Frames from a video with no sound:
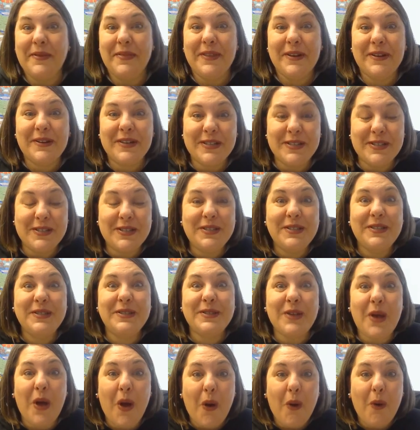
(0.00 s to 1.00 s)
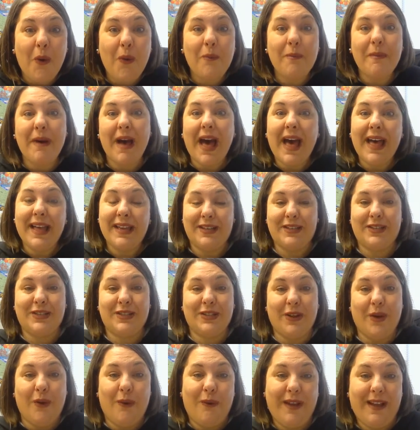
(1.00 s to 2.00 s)
There is so
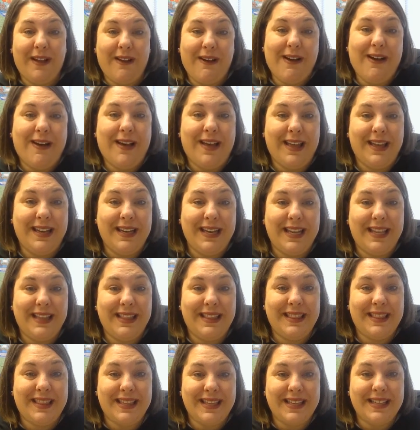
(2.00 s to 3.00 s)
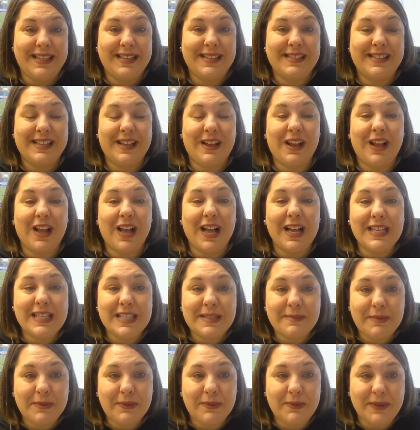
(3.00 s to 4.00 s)
much going on in this
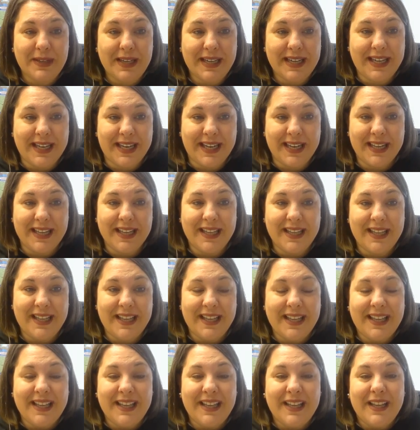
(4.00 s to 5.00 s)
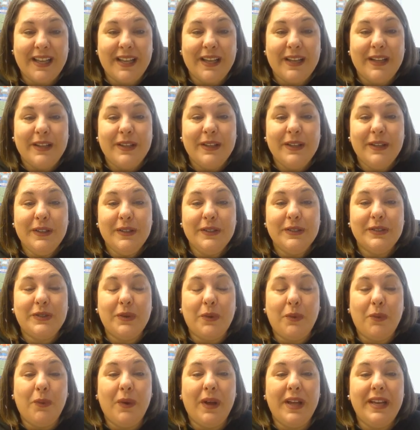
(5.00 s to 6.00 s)
gospel reading. So
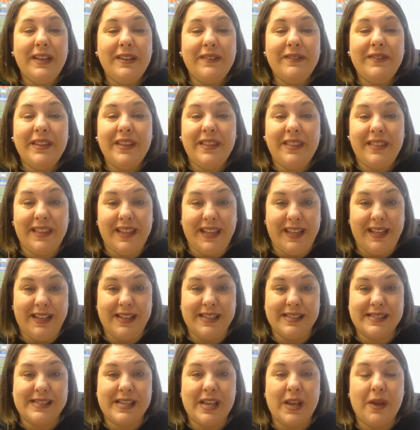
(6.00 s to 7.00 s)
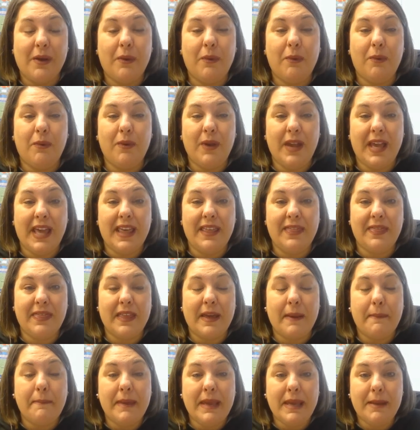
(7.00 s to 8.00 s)
one of the things with
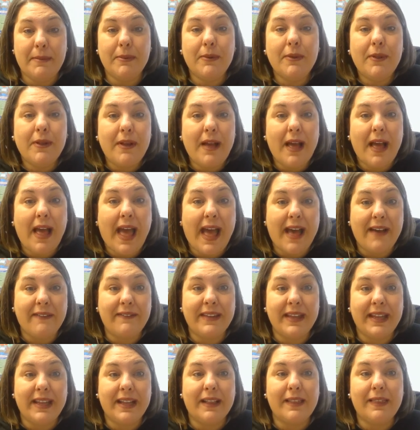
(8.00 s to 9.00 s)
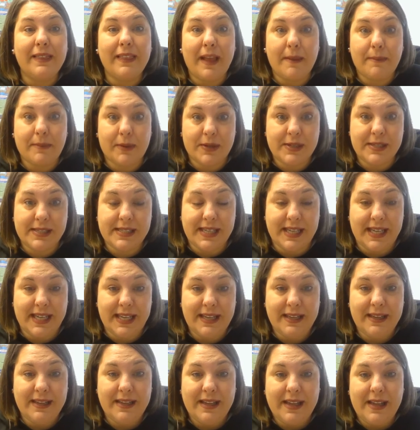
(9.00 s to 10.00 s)
people having
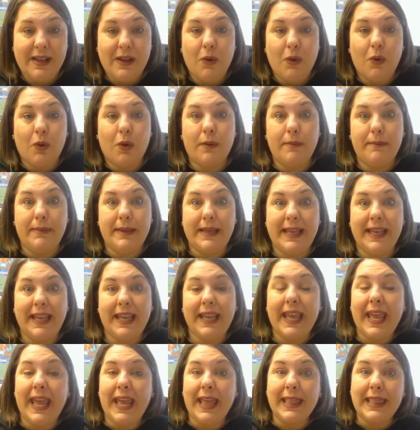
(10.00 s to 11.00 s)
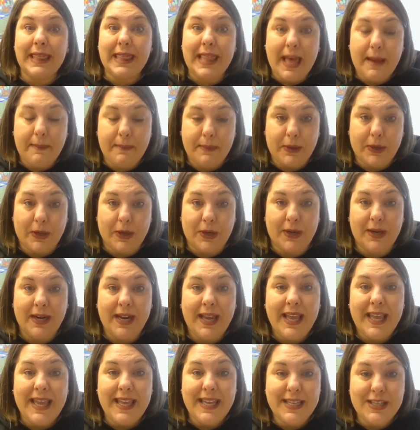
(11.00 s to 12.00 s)
leprosy or being a leper
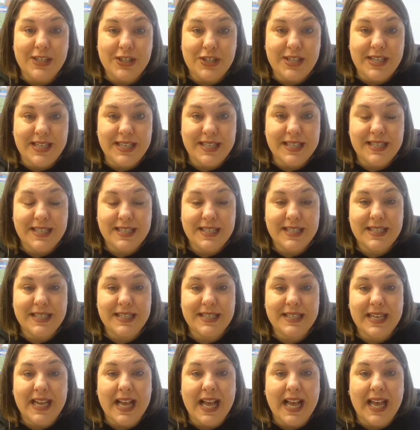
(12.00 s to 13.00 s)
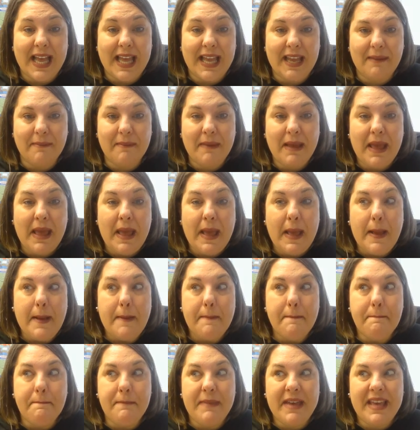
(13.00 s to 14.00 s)
in Jesus's time
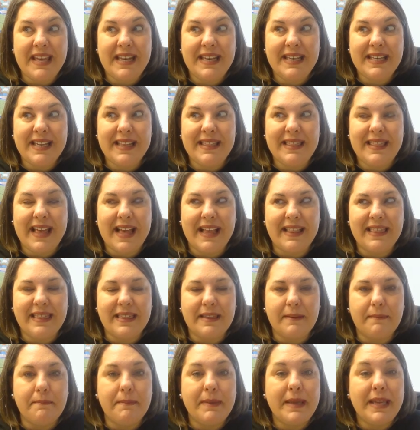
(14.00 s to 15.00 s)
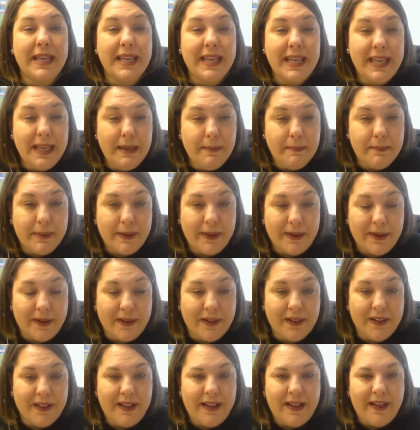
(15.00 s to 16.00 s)
meant that the
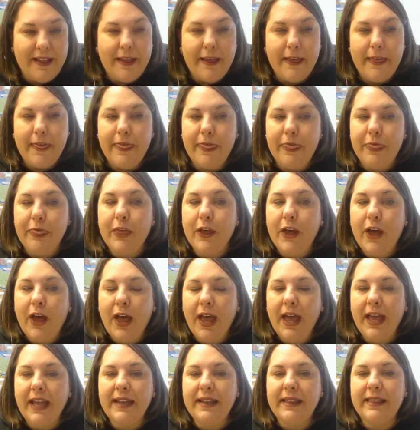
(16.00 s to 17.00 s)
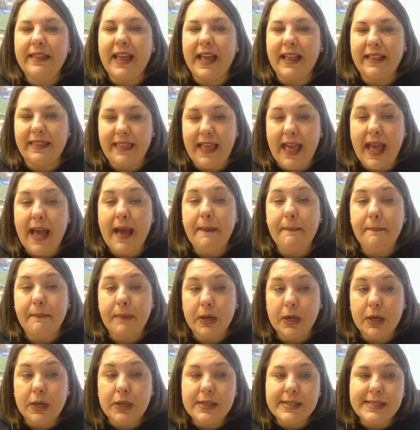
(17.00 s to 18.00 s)
people thought that that
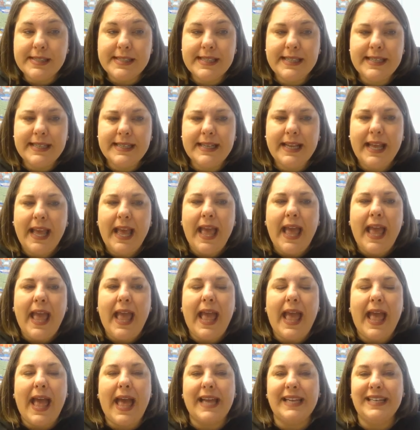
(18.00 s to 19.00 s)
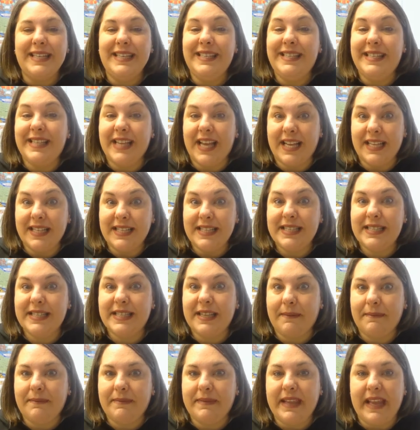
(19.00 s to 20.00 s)
person had done
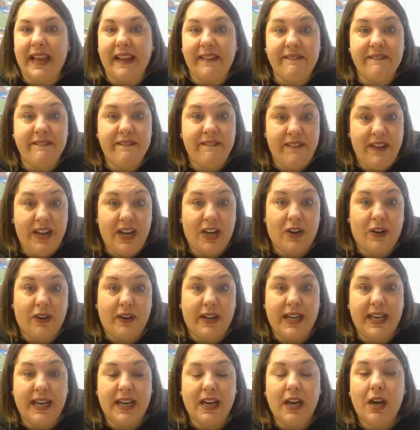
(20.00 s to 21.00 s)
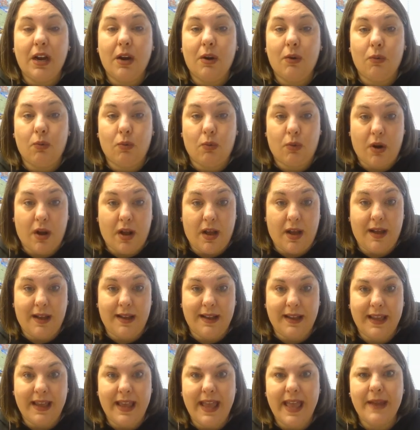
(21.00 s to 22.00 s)
something very
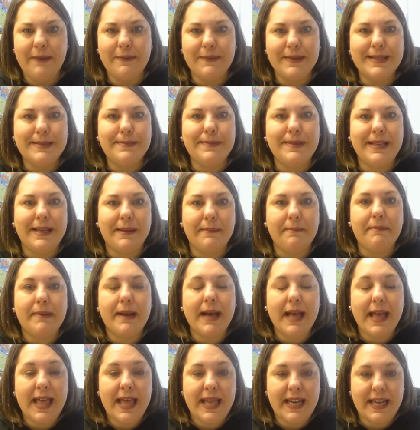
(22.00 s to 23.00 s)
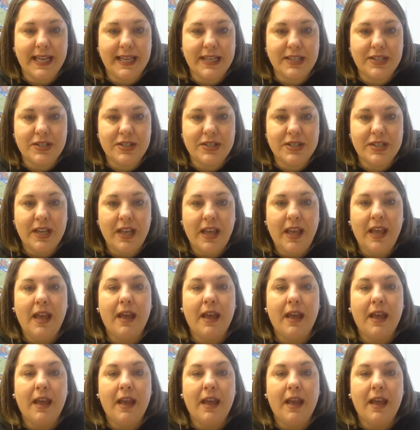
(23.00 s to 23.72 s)
wrong and was being punished